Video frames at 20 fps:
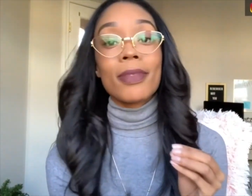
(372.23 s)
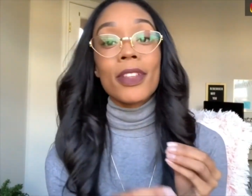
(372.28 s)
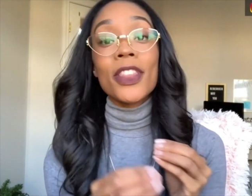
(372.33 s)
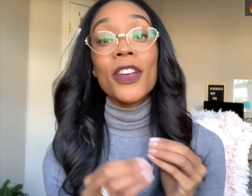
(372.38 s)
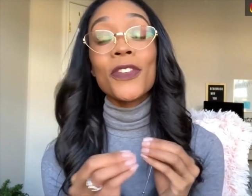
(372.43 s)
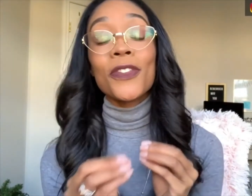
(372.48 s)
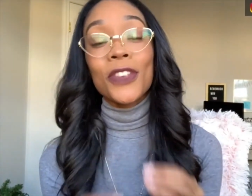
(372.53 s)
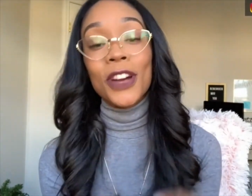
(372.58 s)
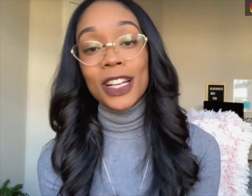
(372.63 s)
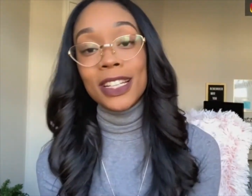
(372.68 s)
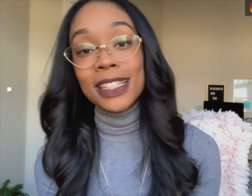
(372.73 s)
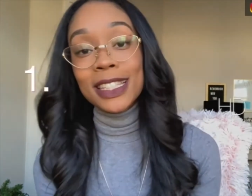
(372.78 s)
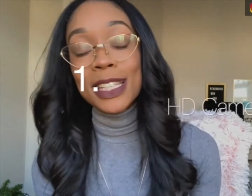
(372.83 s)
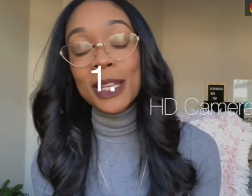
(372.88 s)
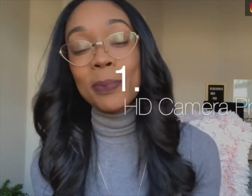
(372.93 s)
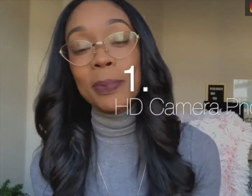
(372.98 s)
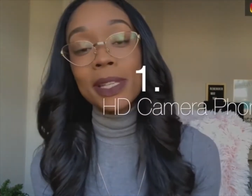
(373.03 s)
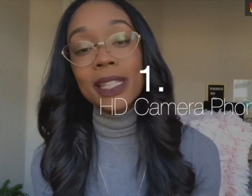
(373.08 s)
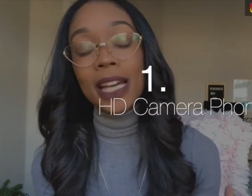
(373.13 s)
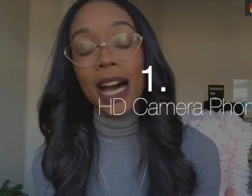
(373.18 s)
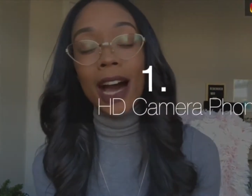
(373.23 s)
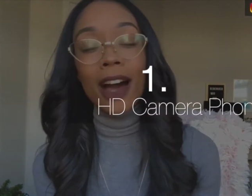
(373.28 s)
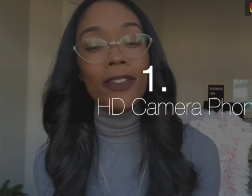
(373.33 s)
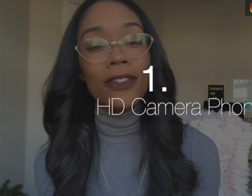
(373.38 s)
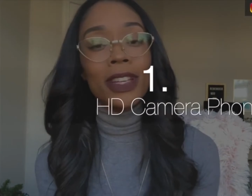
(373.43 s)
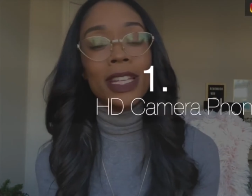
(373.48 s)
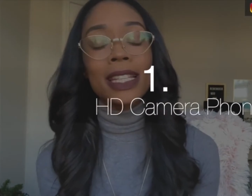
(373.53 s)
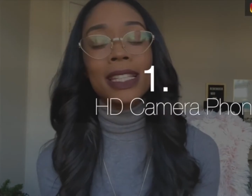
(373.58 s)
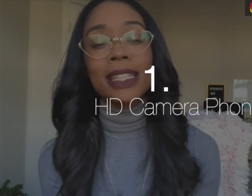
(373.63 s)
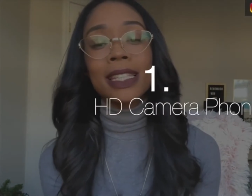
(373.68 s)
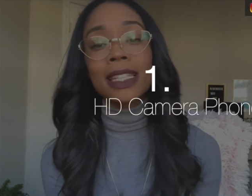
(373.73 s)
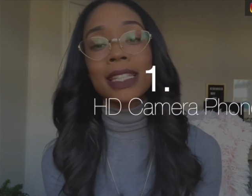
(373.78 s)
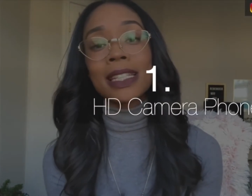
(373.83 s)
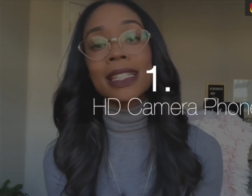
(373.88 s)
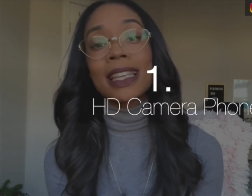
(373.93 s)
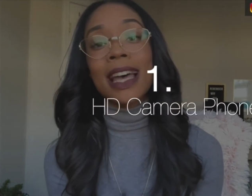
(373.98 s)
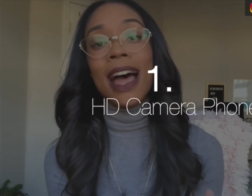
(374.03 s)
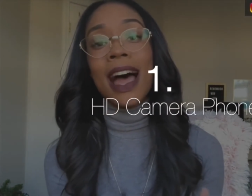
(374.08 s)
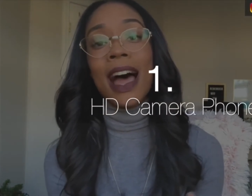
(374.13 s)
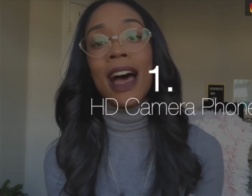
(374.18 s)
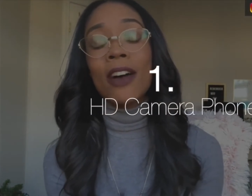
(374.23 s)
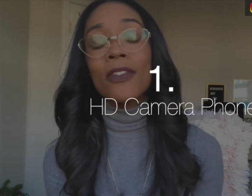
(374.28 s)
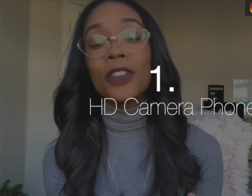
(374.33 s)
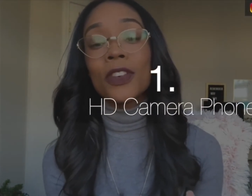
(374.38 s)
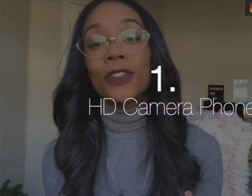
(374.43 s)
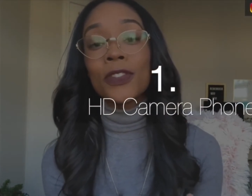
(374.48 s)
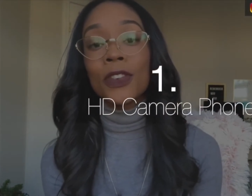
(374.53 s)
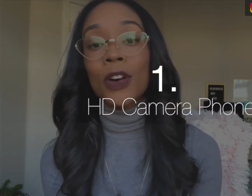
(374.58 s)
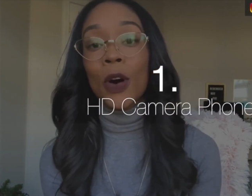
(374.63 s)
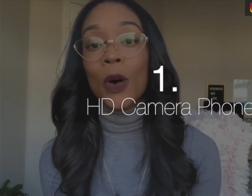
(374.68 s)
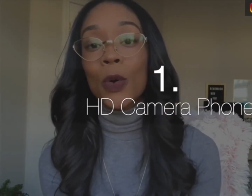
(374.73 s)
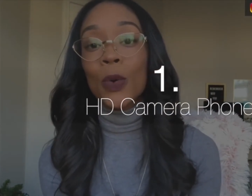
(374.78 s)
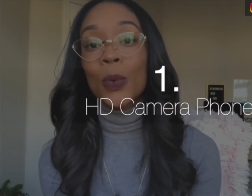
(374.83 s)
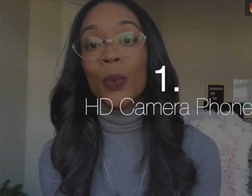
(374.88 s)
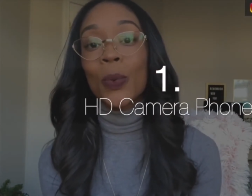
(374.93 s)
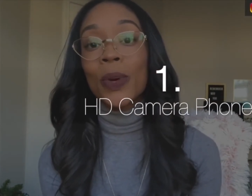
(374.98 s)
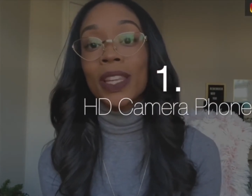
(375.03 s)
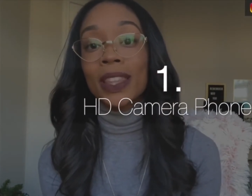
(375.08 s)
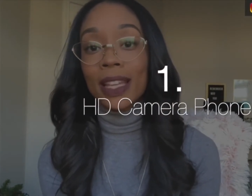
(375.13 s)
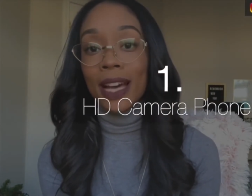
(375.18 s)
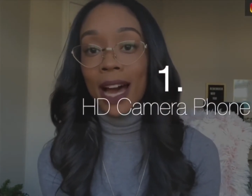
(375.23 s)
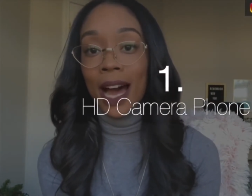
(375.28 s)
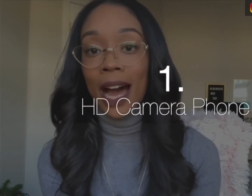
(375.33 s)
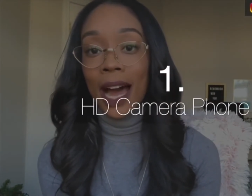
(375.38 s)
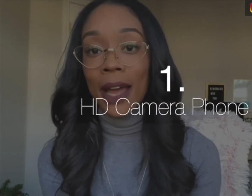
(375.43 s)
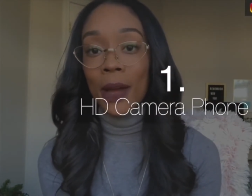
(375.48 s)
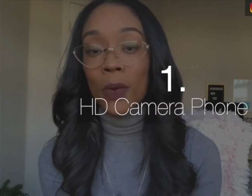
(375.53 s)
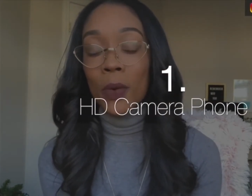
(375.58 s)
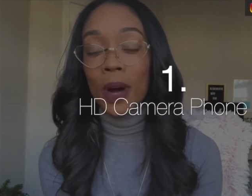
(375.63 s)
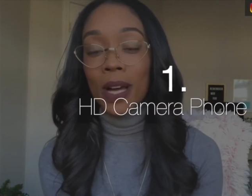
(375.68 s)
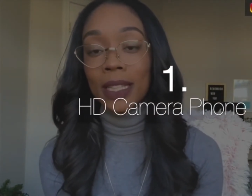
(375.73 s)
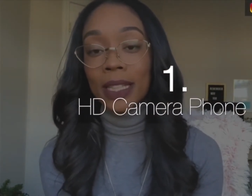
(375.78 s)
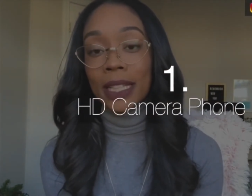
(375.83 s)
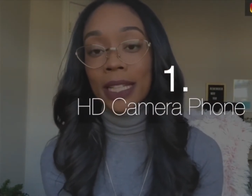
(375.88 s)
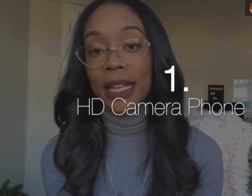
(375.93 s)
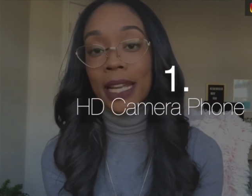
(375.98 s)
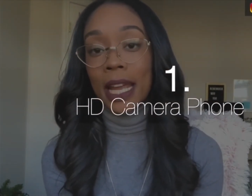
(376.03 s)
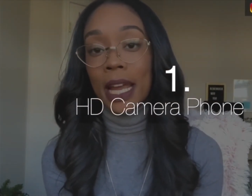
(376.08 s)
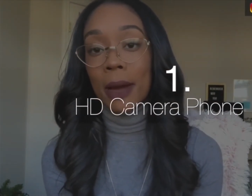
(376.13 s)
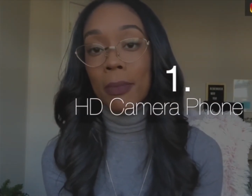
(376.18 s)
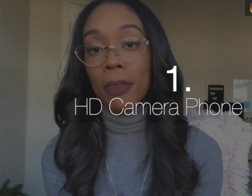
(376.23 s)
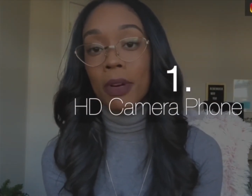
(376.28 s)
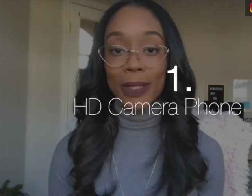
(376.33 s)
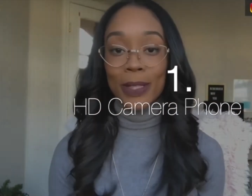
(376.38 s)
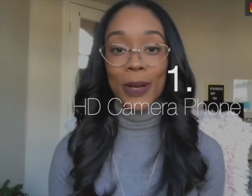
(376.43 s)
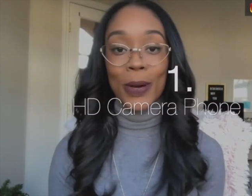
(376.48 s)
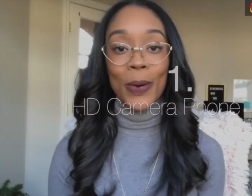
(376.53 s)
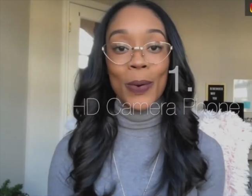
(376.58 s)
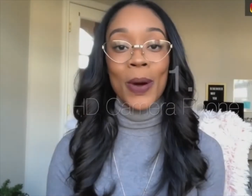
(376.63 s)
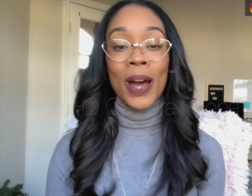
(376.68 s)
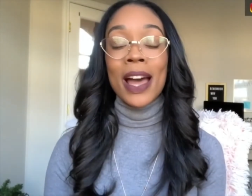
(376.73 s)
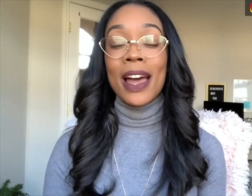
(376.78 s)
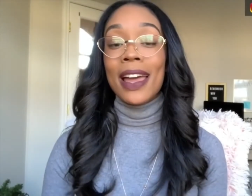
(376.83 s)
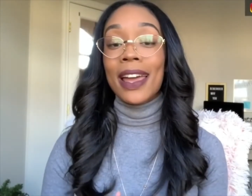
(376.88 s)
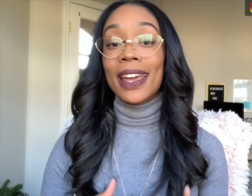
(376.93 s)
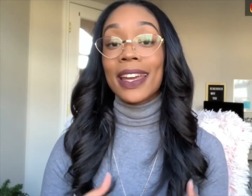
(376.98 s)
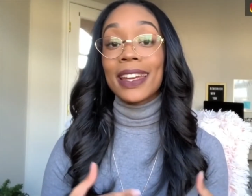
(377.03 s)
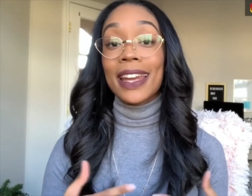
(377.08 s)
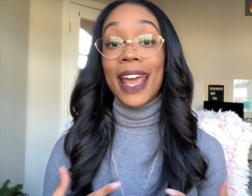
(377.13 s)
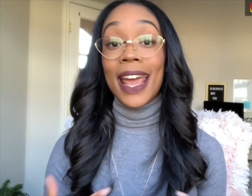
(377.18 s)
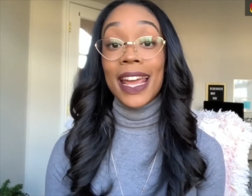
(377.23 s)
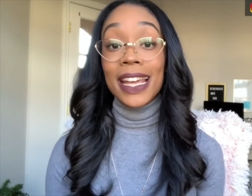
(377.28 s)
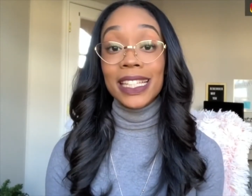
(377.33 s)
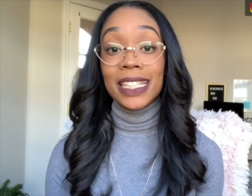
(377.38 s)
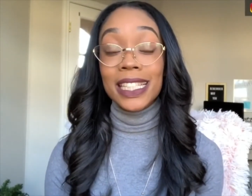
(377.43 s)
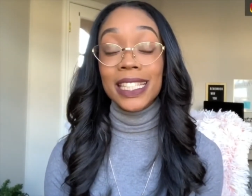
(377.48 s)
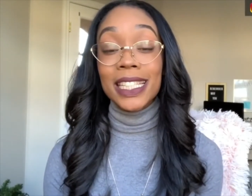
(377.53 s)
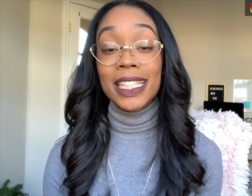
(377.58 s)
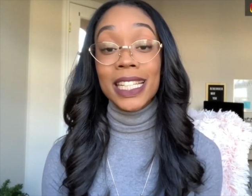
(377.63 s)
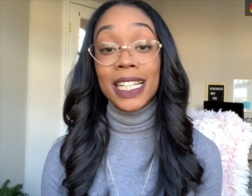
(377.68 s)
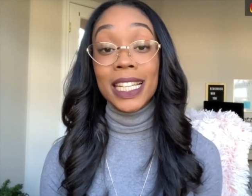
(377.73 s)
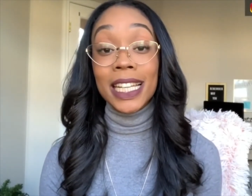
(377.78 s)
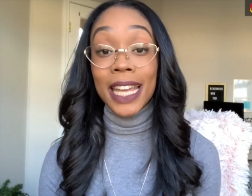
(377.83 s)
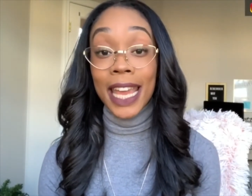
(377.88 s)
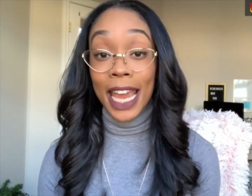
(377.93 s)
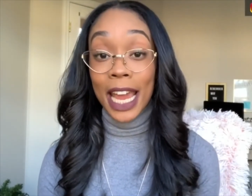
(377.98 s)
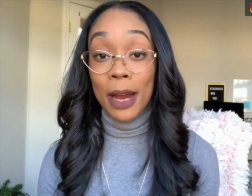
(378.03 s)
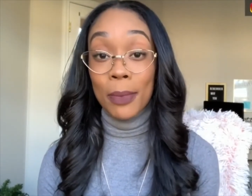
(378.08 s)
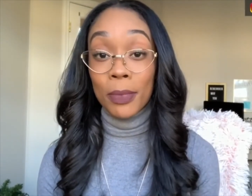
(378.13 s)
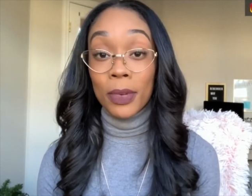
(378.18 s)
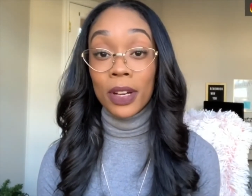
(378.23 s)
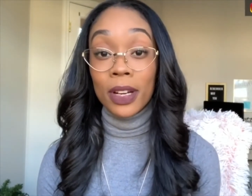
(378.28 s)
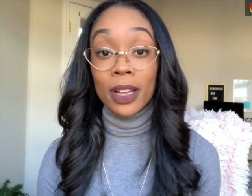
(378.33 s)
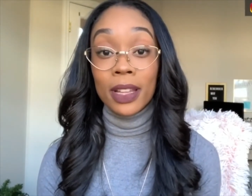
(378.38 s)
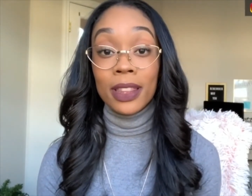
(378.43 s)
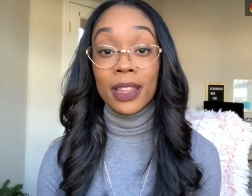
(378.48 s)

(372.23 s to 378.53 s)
The first tip is obviously to have a phone with a high quality camera. So an HD camera.